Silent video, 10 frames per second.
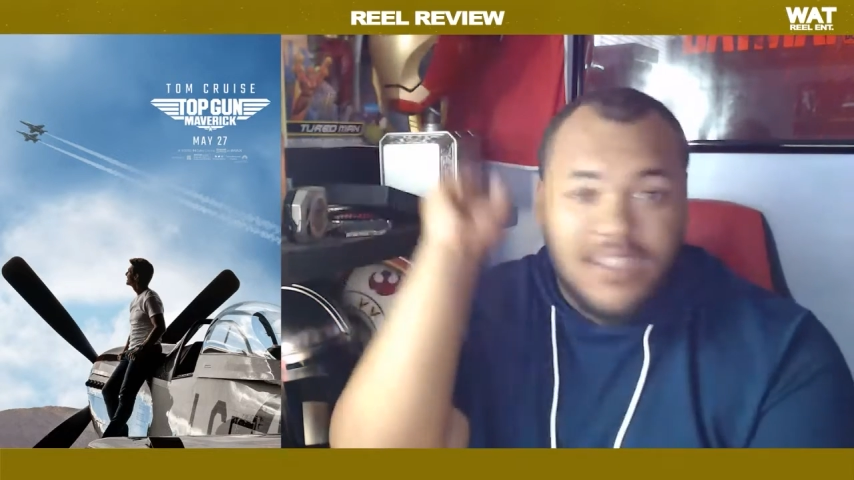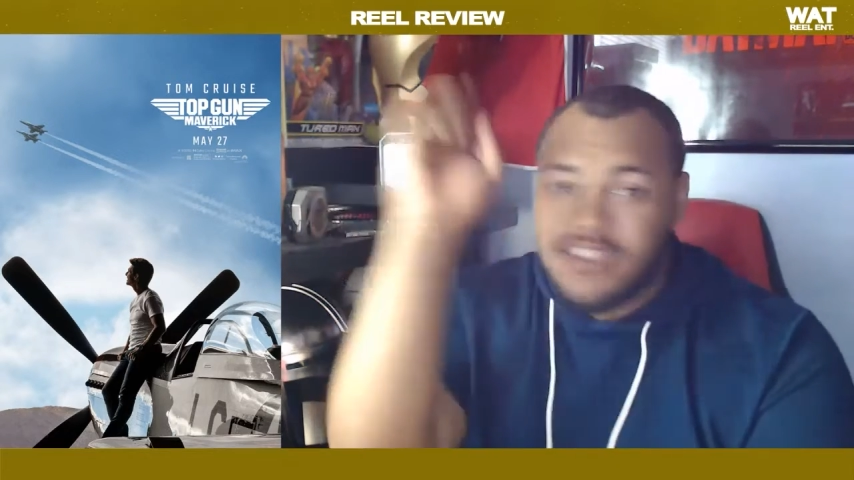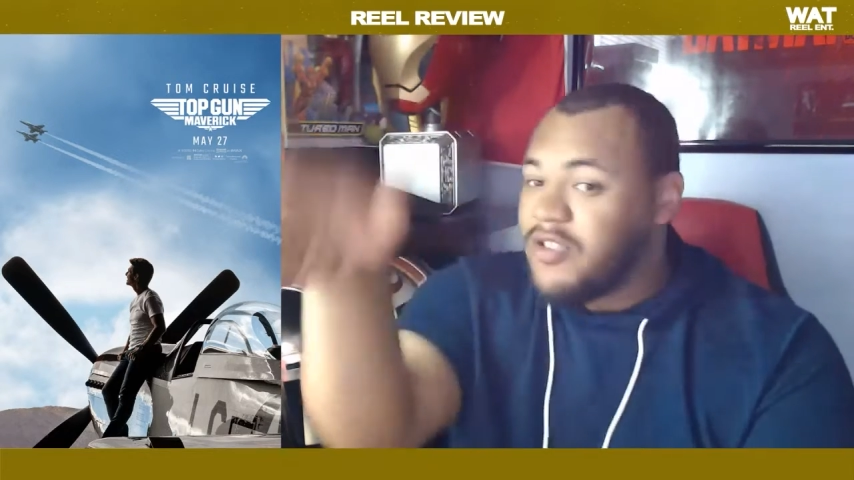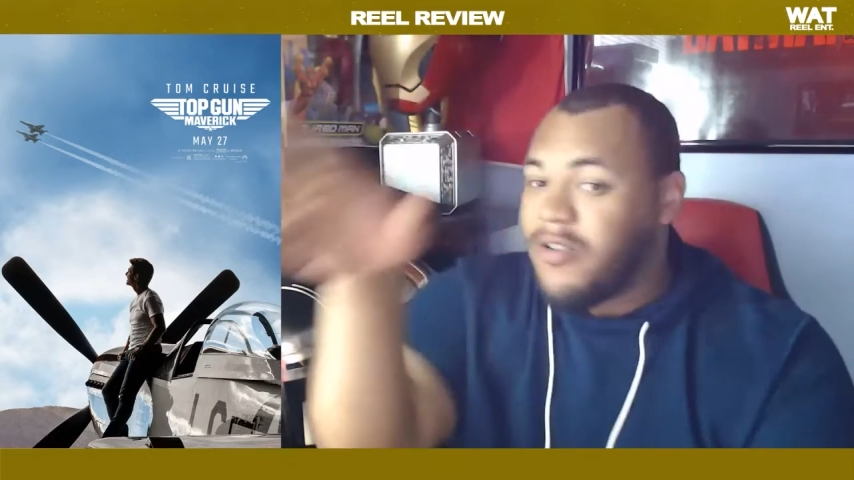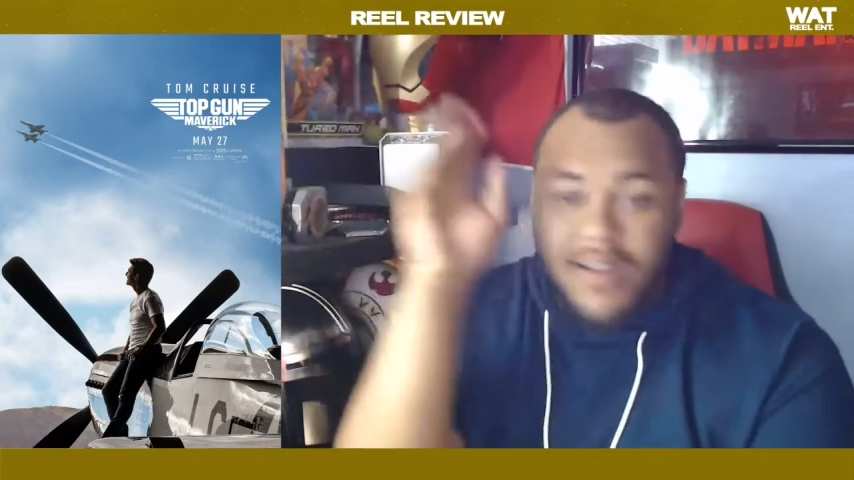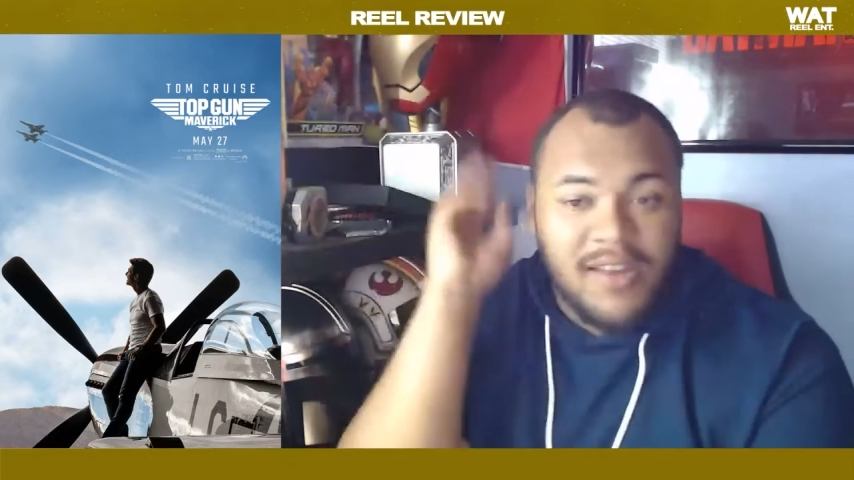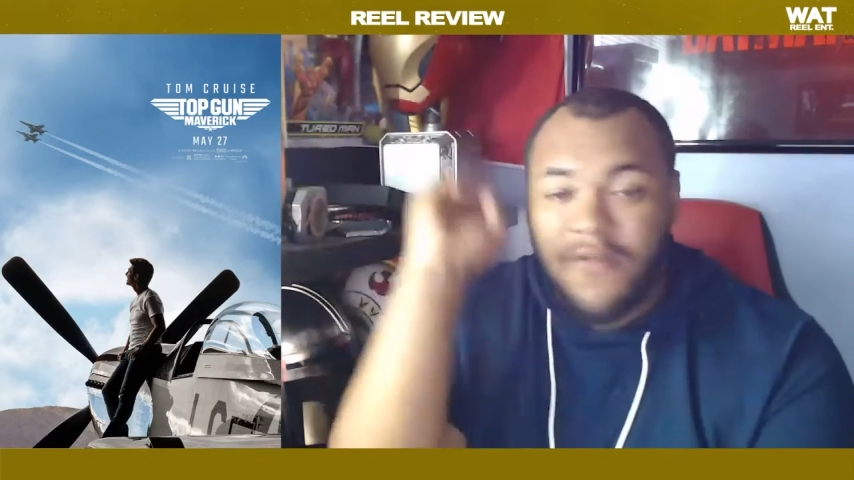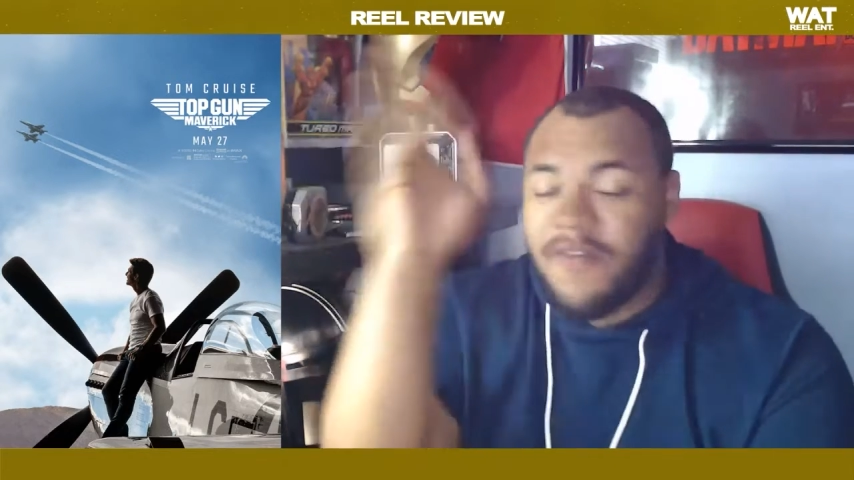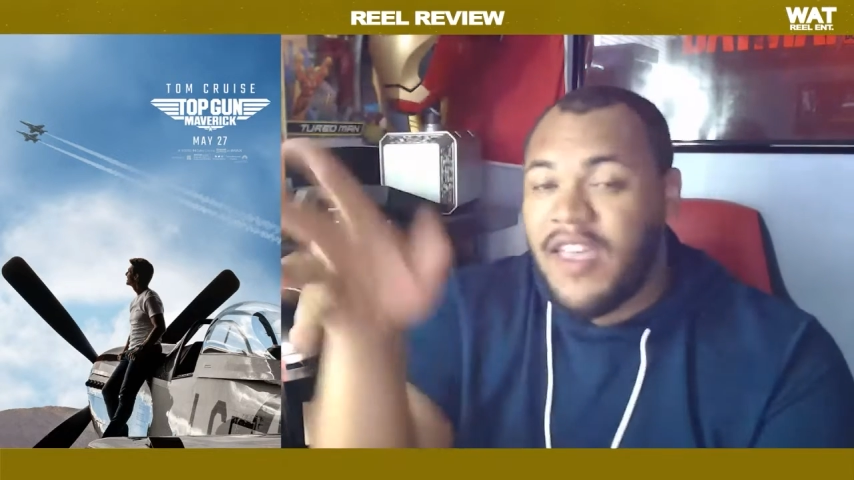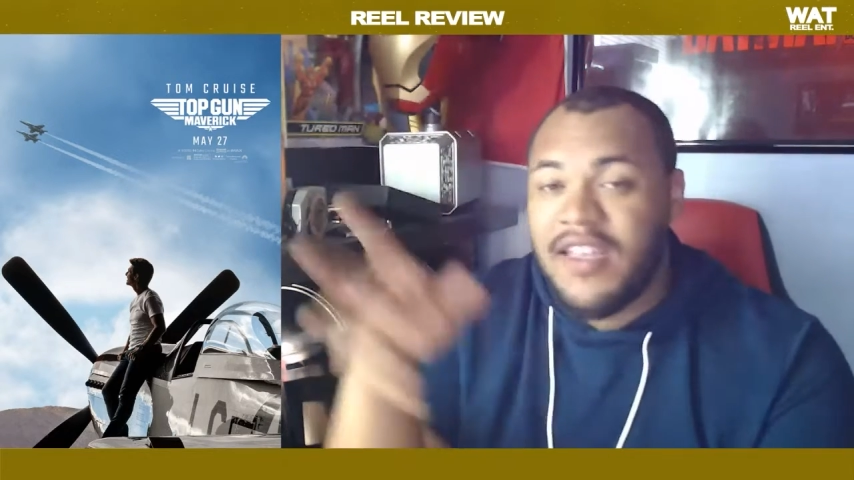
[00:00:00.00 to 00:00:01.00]
let's throw it in
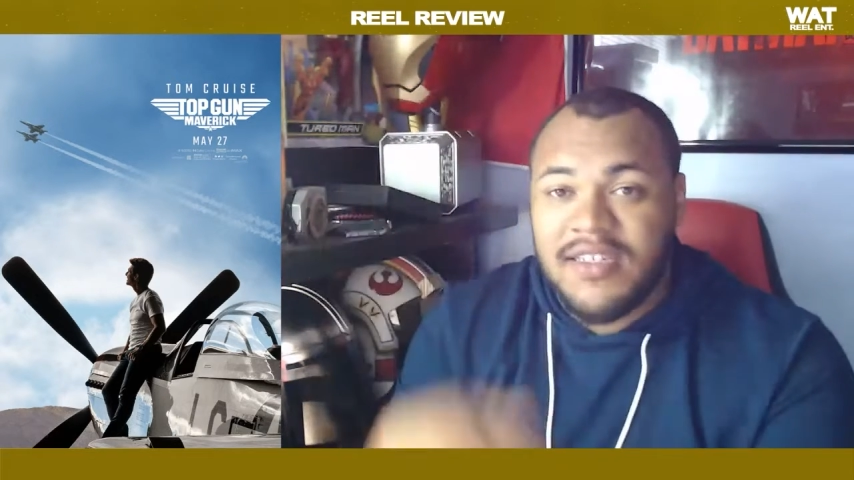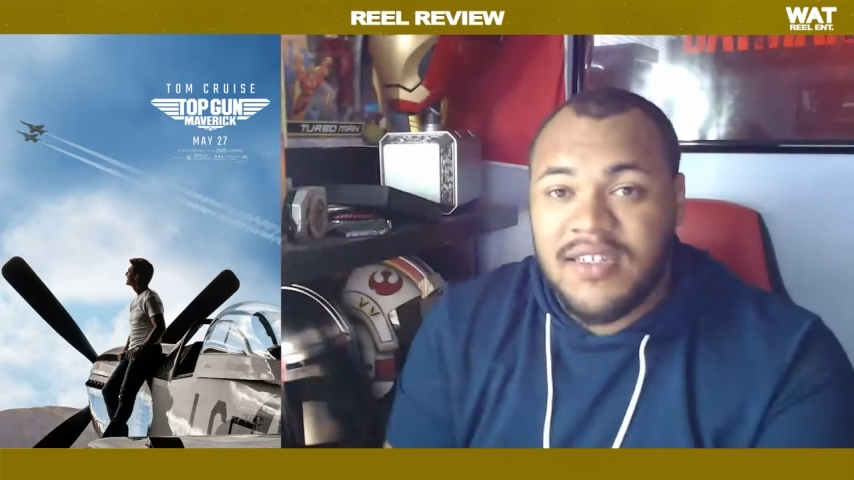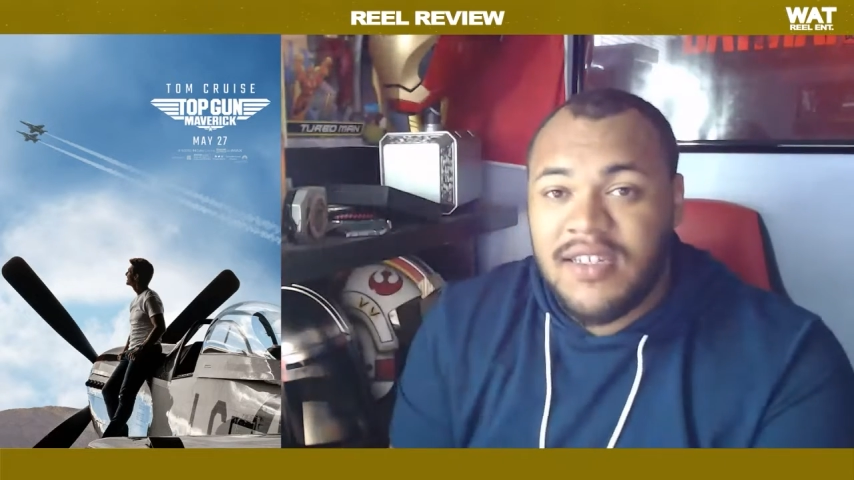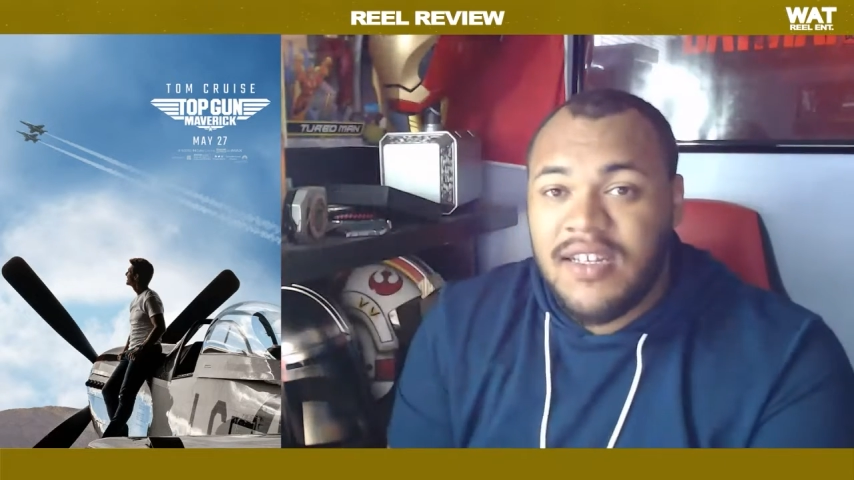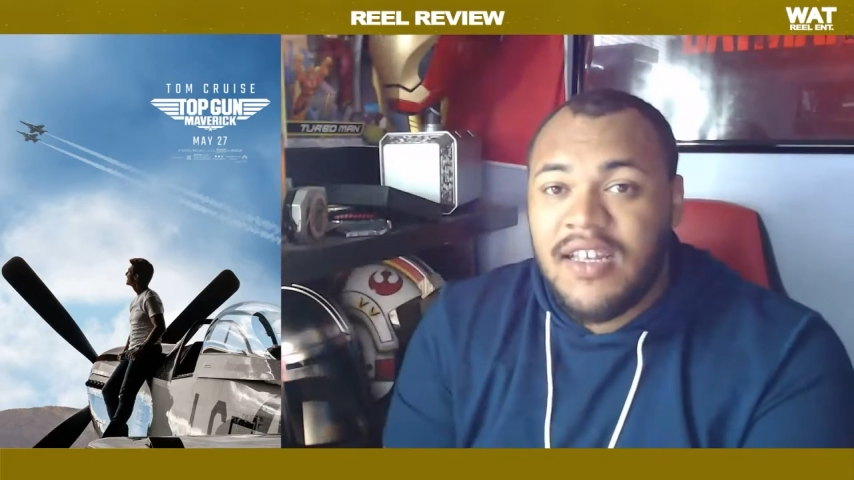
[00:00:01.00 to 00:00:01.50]
your face.